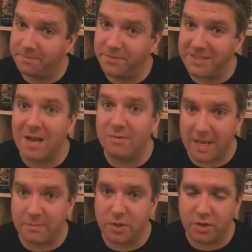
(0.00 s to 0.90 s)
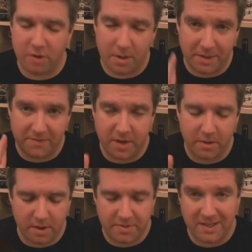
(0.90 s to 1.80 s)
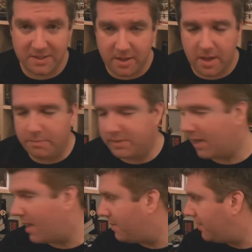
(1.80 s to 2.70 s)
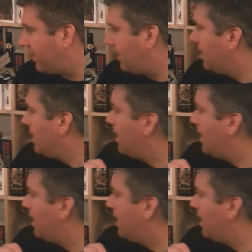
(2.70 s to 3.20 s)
Sounds absolutely incredible. I've heard great things. 13% ABV.